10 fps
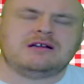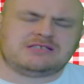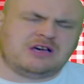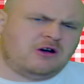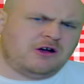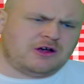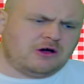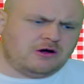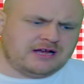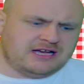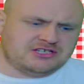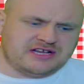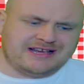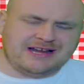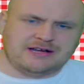You can
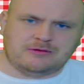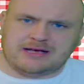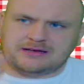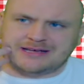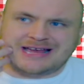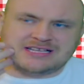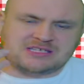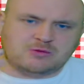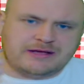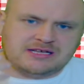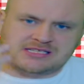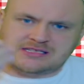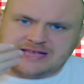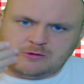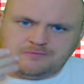get the sweetness
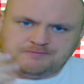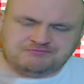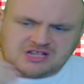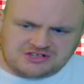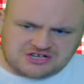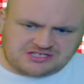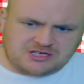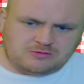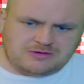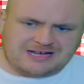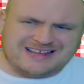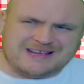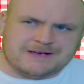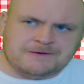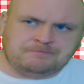down just doing that,
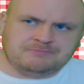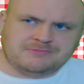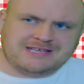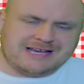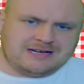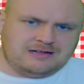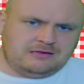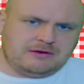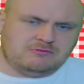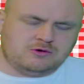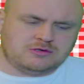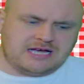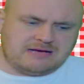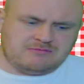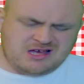like taking a little bit more
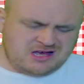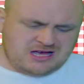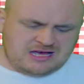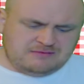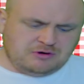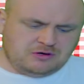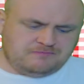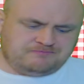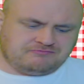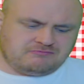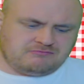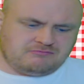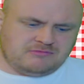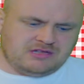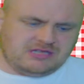time. But
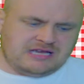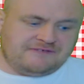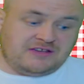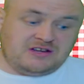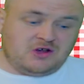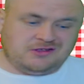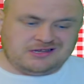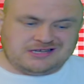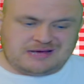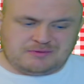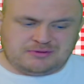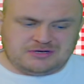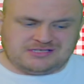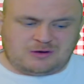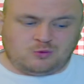if you're not the type of
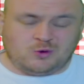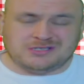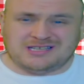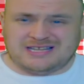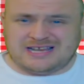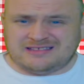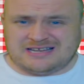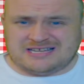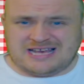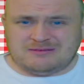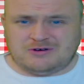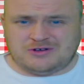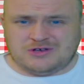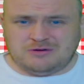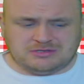person that wants to take their time on
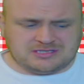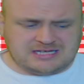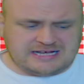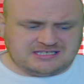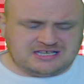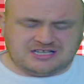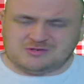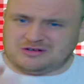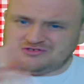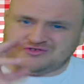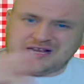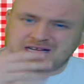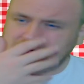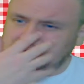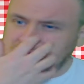herbal teas, you just want to drink,